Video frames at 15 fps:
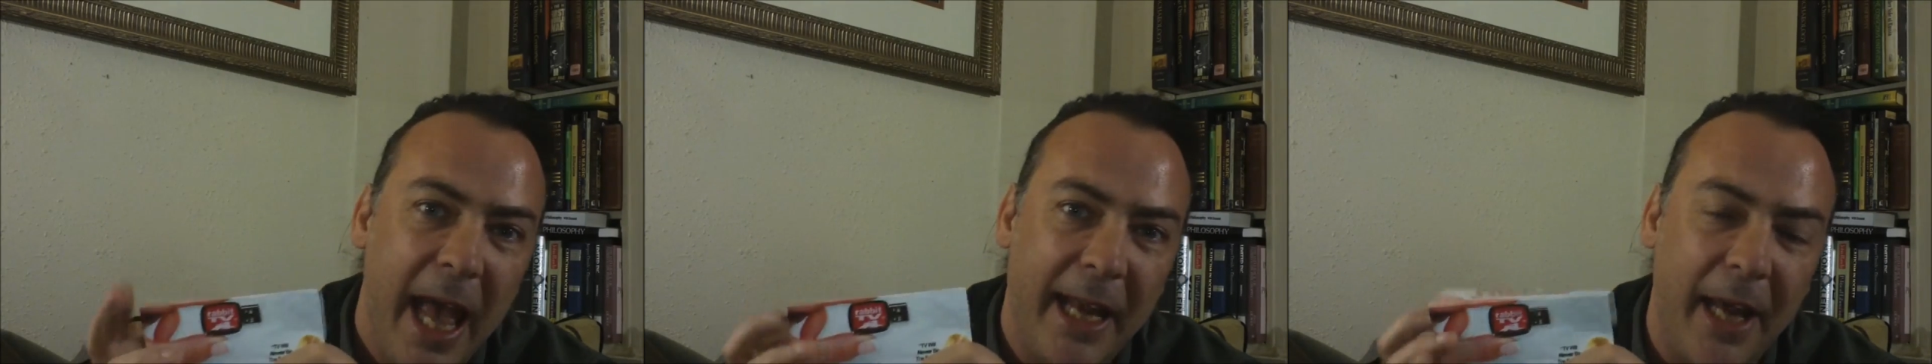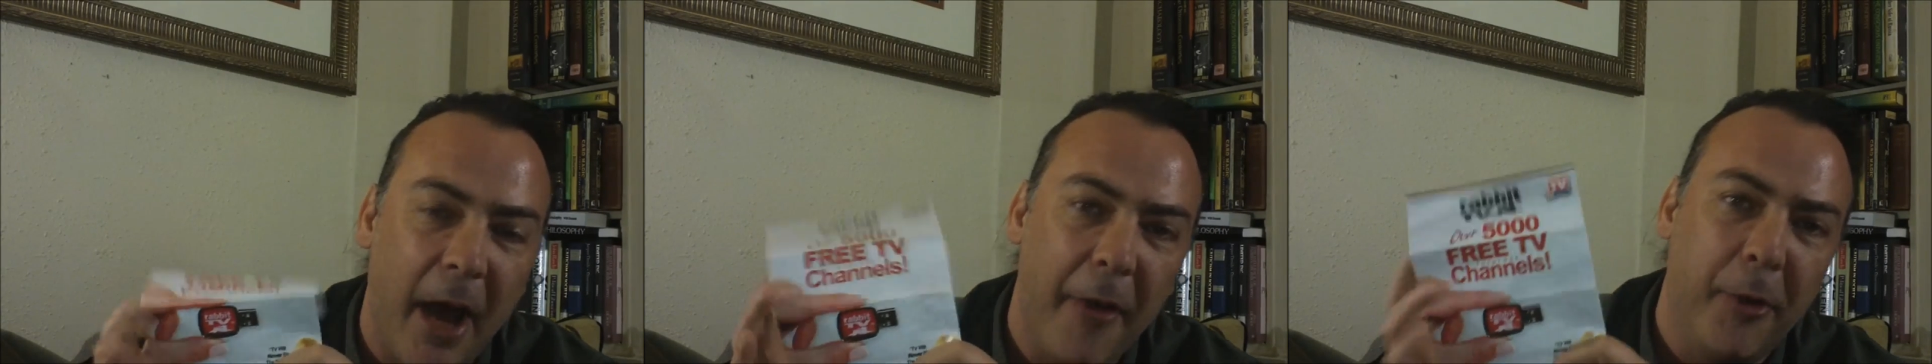
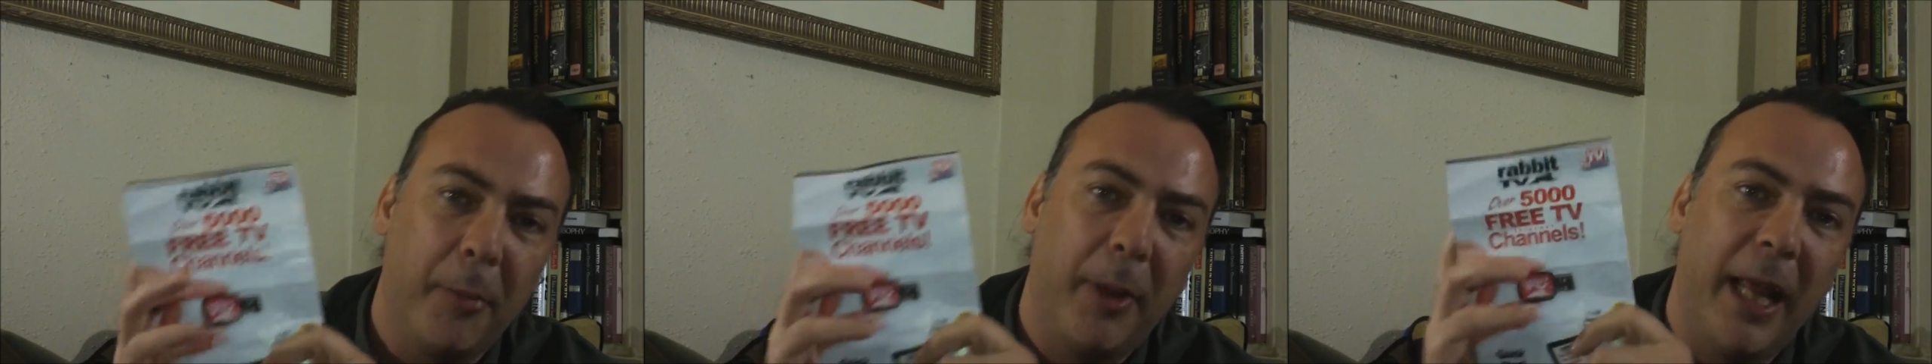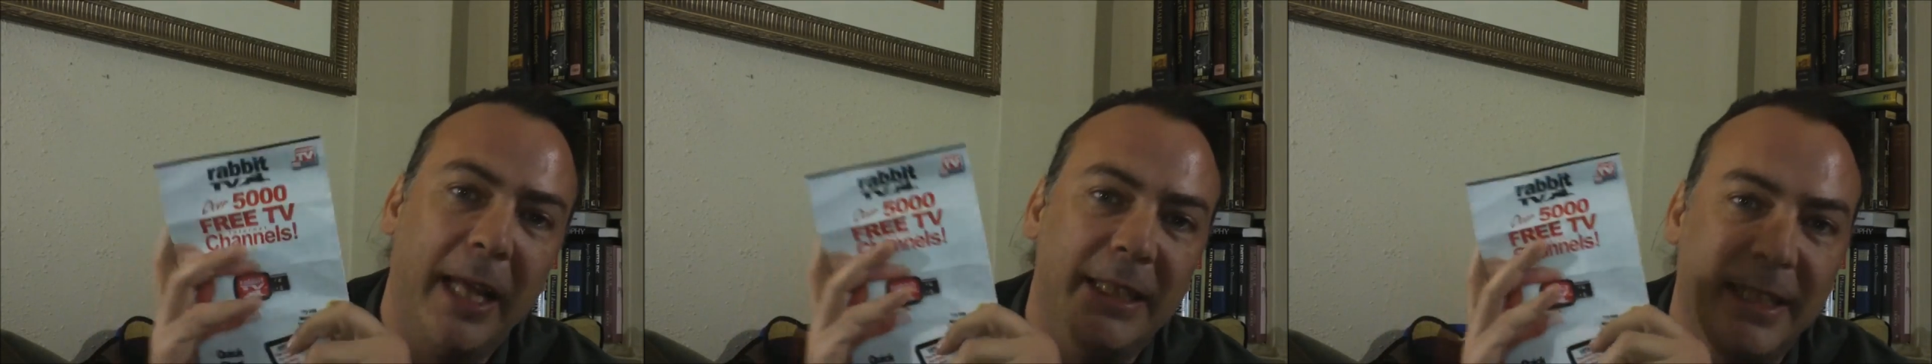and
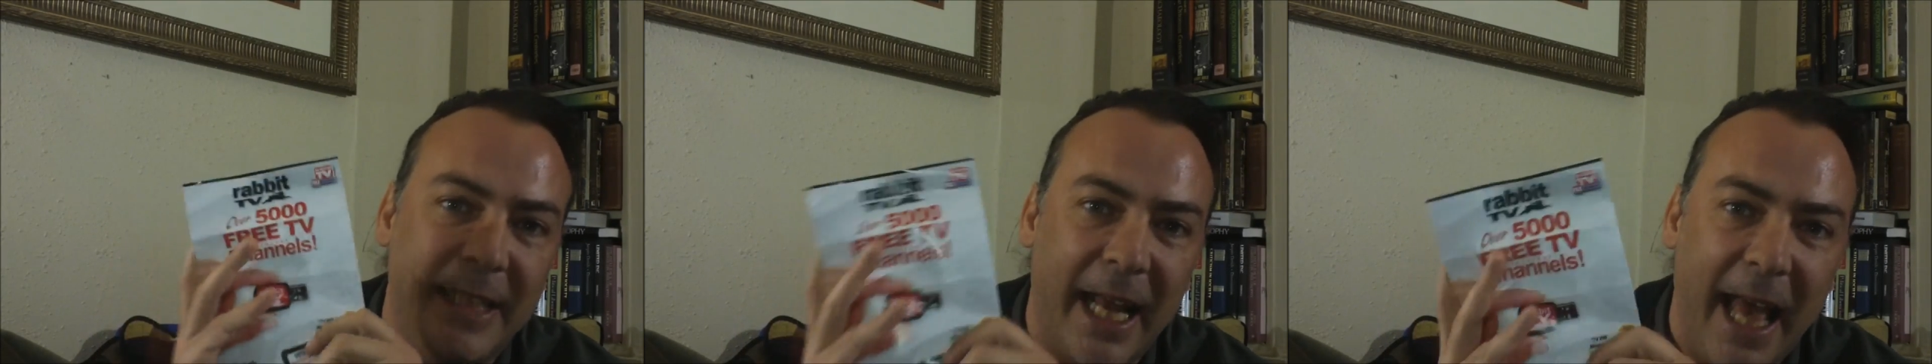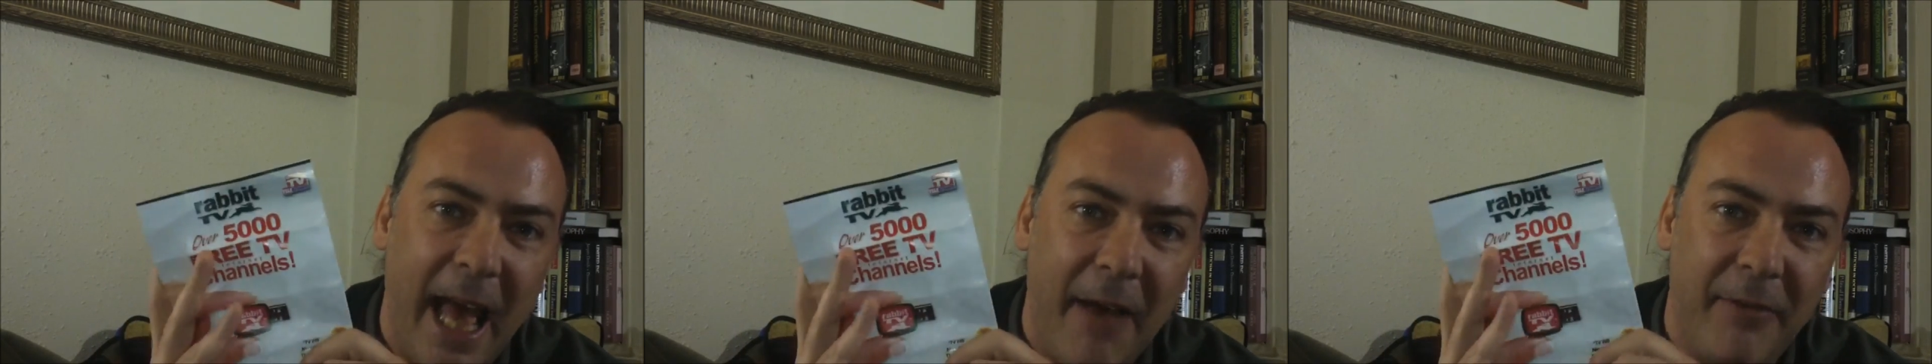other
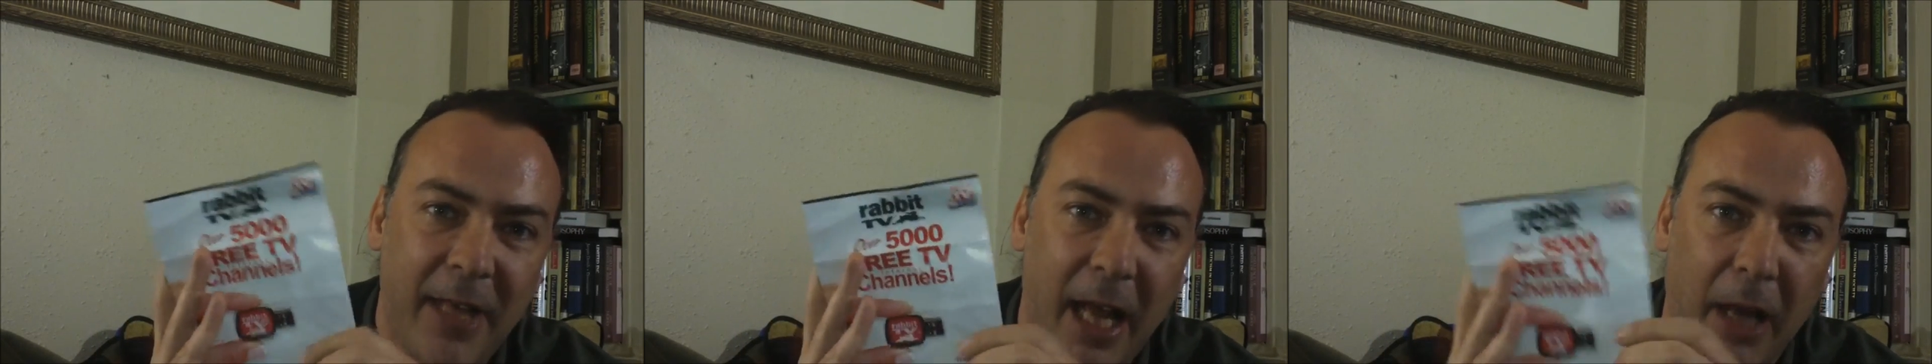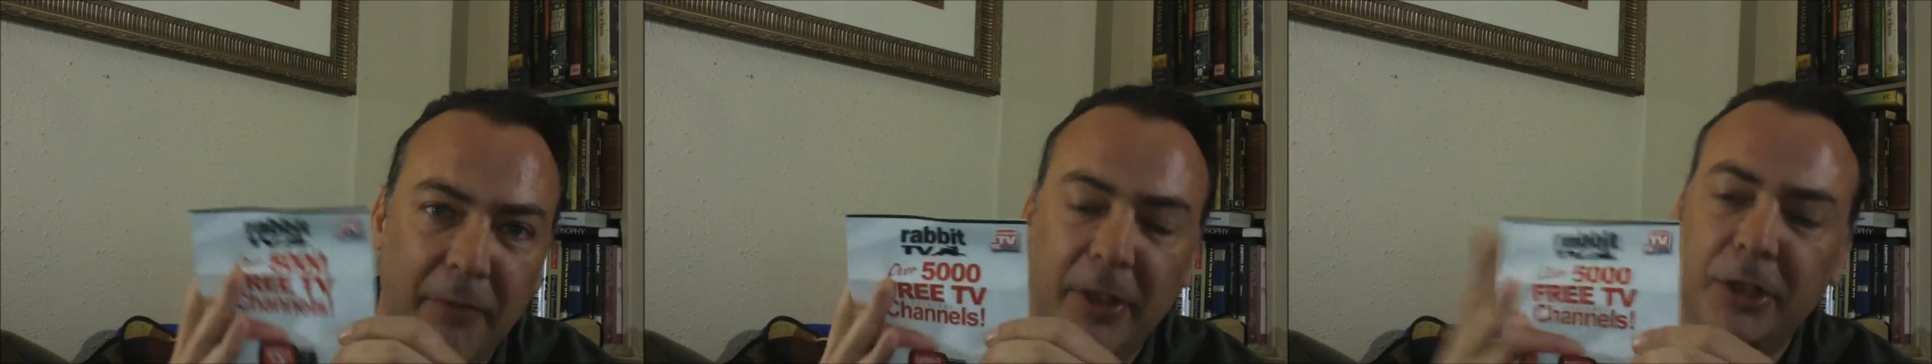places that
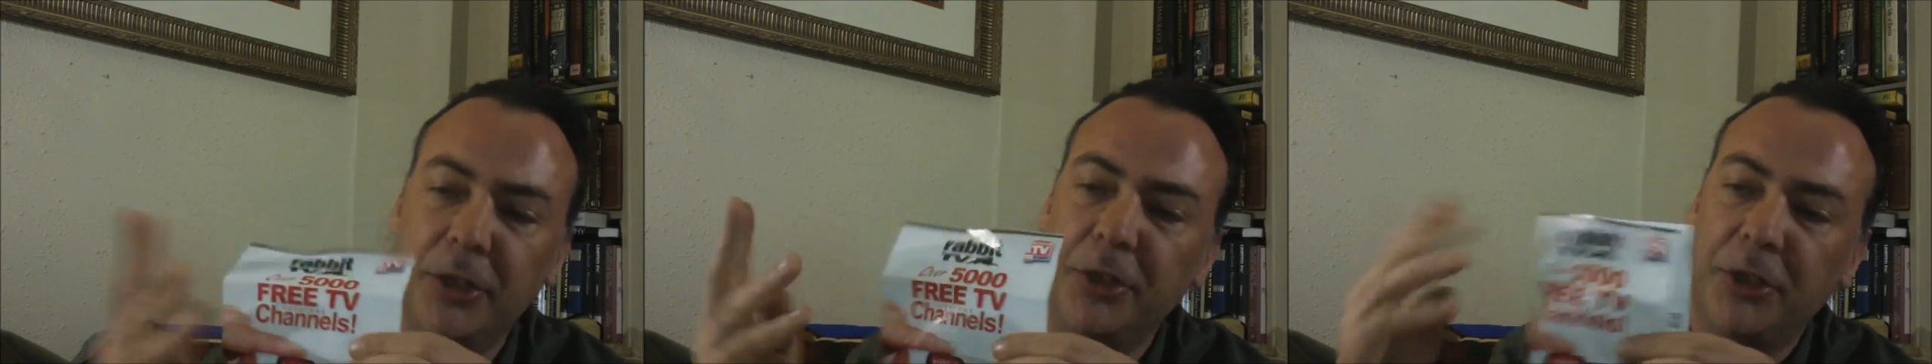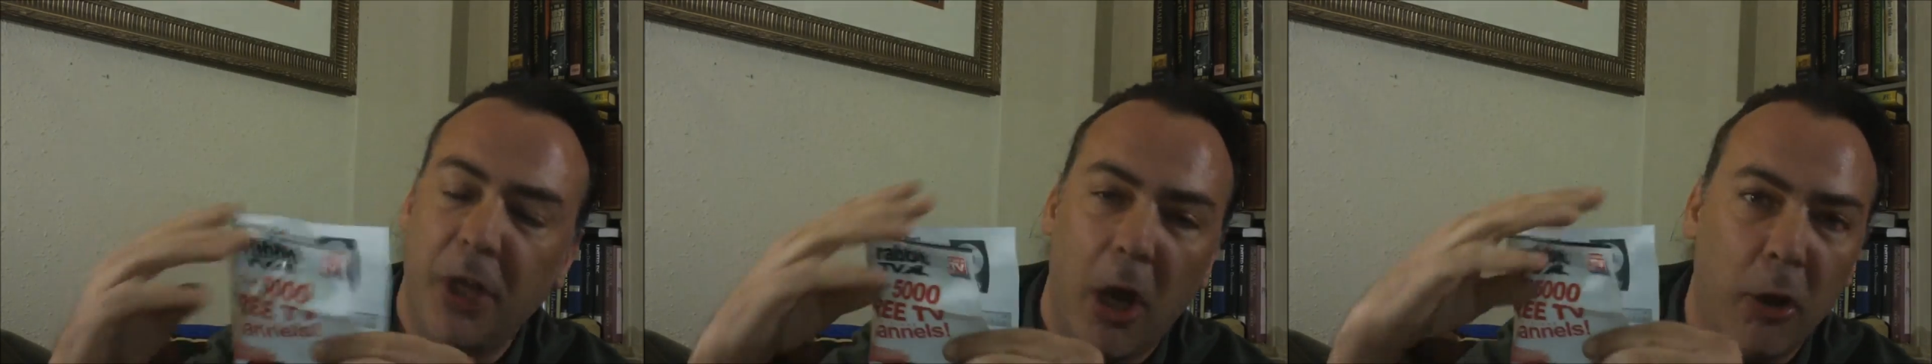have
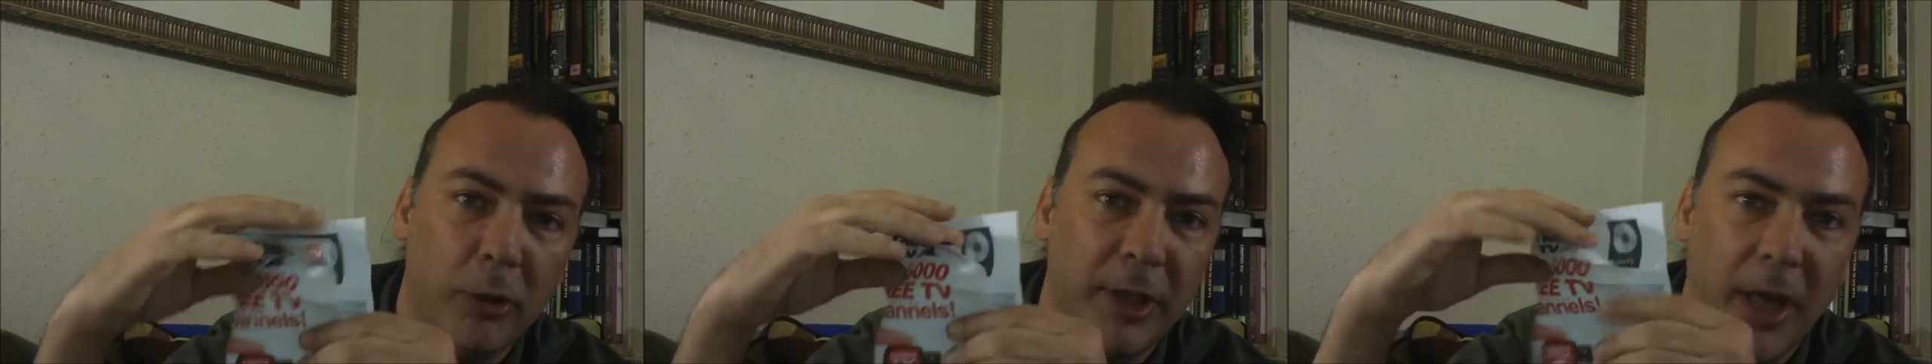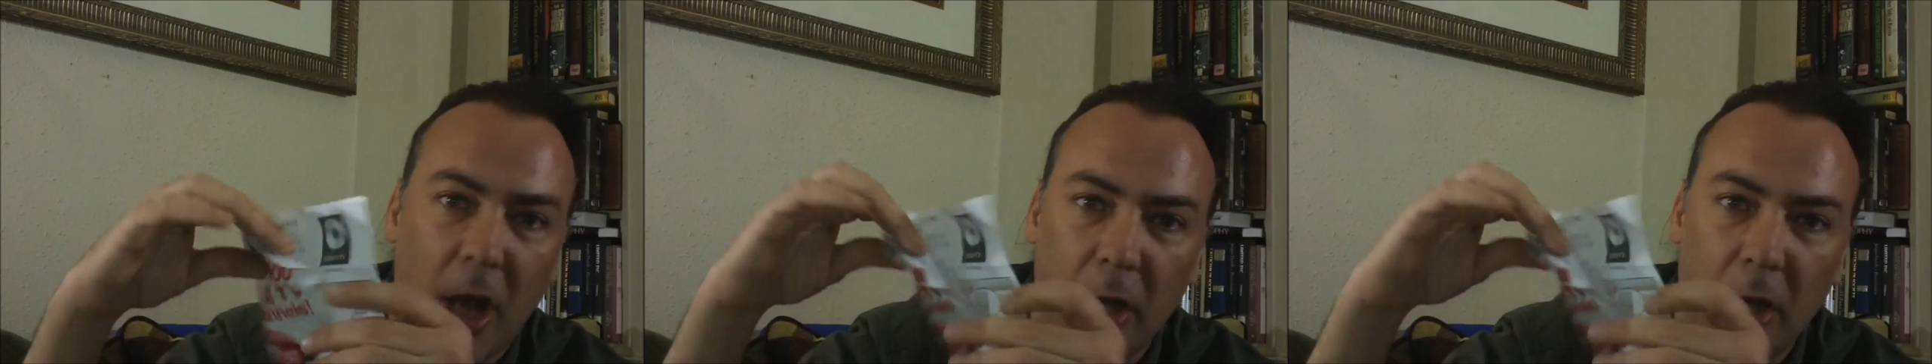television shows.